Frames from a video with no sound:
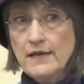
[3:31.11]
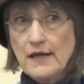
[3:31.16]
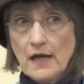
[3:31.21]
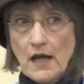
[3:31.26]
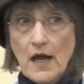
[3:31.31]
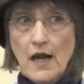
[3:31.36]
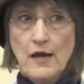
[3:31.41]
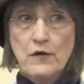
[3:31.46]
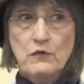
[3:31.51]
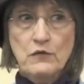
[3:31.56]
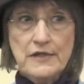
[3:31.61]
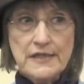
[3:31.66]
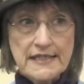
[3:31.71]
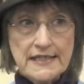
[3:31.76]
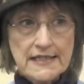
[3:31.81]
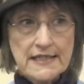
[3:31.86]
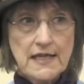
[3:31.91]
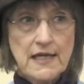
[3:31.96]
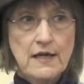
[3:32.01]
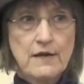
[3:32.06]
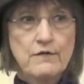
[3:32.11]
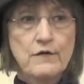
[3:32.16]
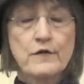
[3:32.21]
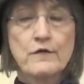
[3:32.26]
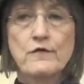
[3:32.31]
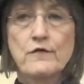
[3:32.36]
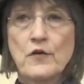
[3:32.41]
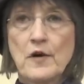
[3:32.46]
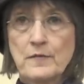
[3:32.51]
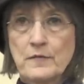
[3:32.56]
that I received
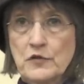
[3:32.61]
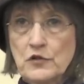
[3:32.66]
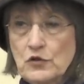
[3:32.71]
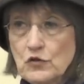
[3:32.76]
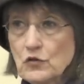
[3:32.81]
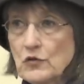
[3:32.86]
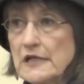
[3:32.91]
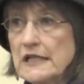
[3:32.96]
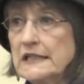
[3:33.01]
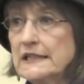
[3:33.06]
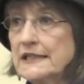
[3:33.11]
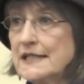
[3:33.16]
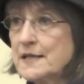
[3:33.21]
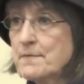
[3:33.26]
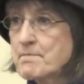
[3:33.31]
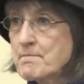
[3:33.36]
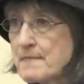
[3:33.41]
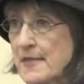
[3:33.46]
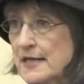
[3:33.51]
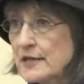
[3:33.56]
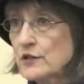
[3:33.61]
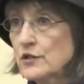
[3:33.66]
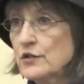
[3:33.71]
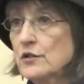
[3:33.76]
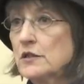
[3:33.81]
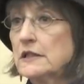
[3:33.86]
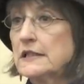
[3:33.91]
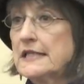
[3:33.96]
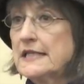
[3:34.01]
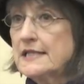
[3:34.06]
from strictly
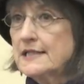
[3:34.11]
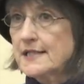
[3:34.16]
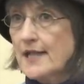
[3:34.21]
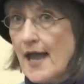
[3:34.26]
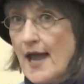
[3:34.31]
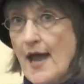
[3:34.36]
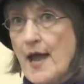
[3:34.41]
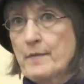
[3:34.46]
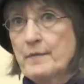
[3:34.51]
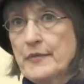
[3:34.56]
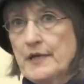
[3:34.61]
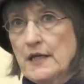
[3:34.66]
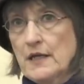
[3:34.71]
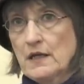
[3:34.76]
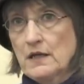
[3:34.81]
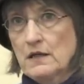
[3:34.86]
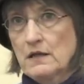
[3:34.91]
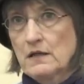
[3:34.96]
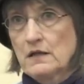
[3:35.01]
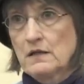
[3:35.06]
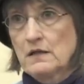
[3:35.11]
mentally tapping.